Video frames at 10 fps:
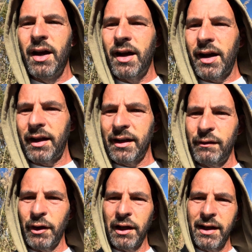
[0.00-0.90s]
I'll leave
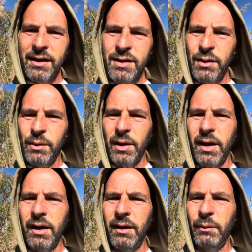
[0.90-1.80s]
a link to
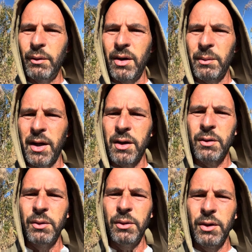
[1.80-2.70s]
one of my
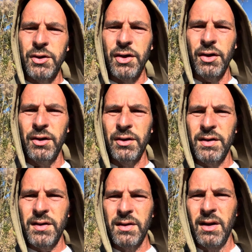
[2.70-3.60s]
cooler
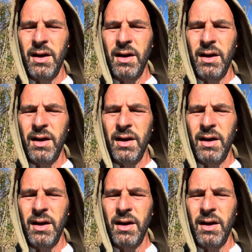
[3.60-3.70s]
journals.